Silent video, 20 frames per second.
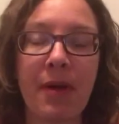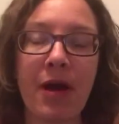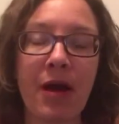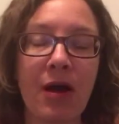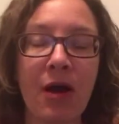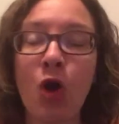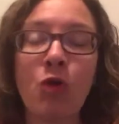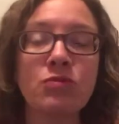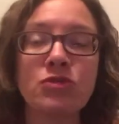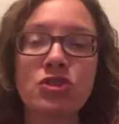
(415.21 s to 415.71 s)

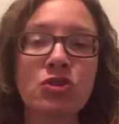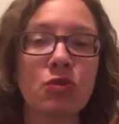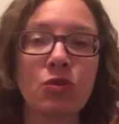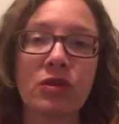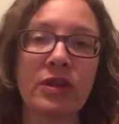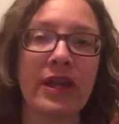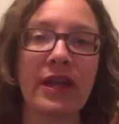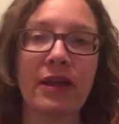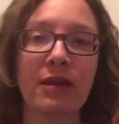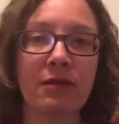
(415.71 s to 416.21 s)

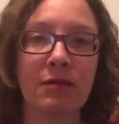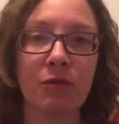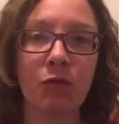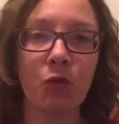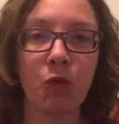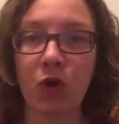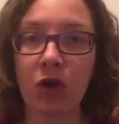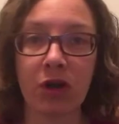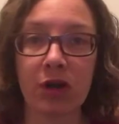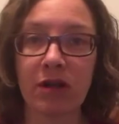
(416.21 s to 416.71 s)
homeschooling
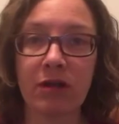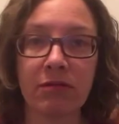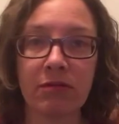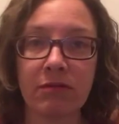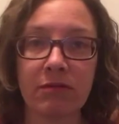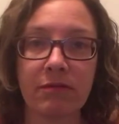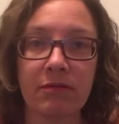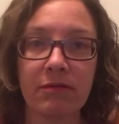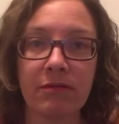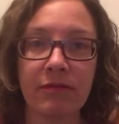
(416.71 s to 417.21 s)
work
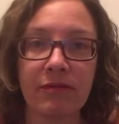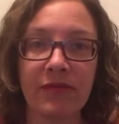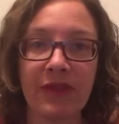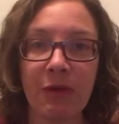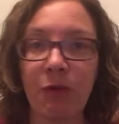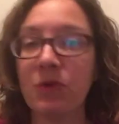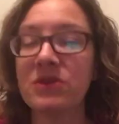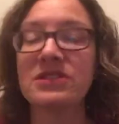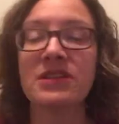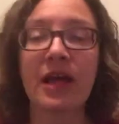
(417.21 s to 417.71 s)

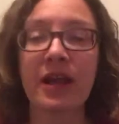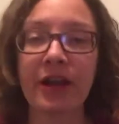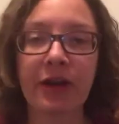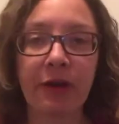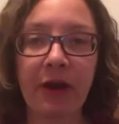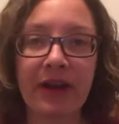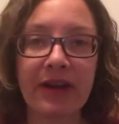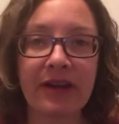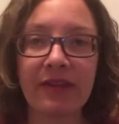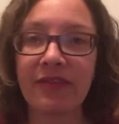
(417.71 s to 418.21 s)
that was not
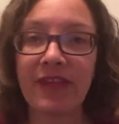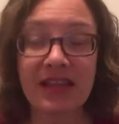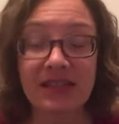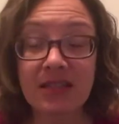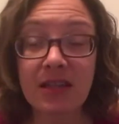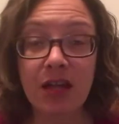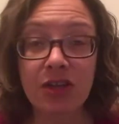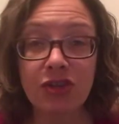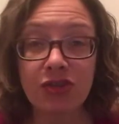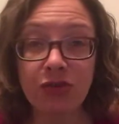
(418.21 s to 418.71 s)
accredited.
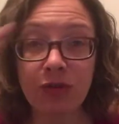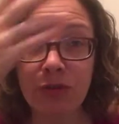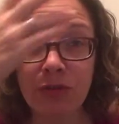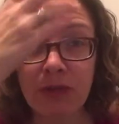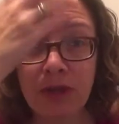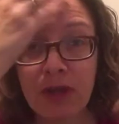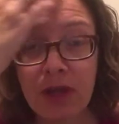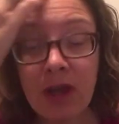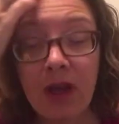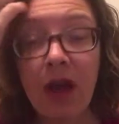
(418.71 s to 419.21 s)
That's not true.
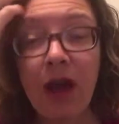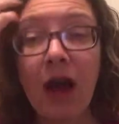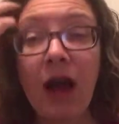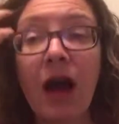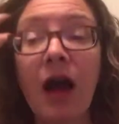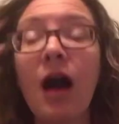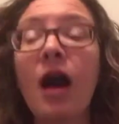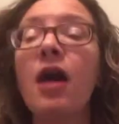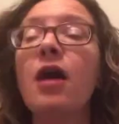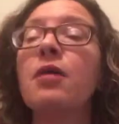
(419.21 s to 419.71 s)

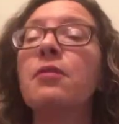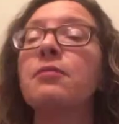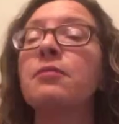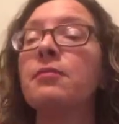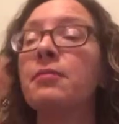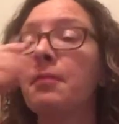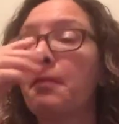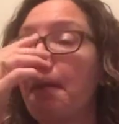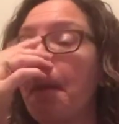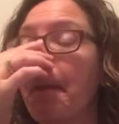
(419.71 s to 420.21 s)

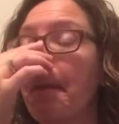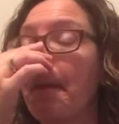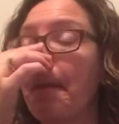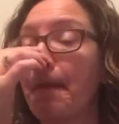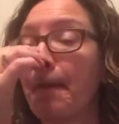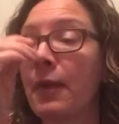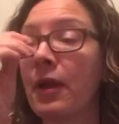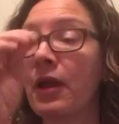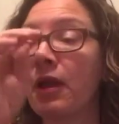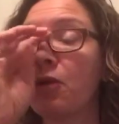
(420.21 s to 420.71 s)

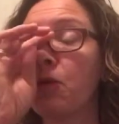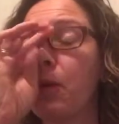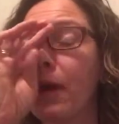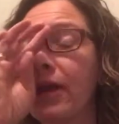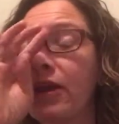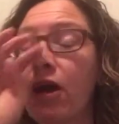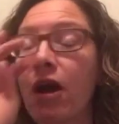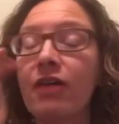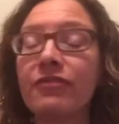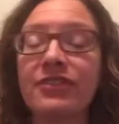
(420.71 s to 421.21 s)

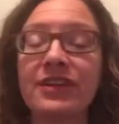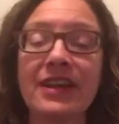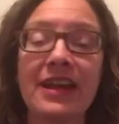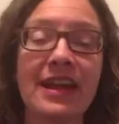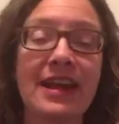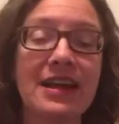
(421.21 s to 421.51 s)
Quite often it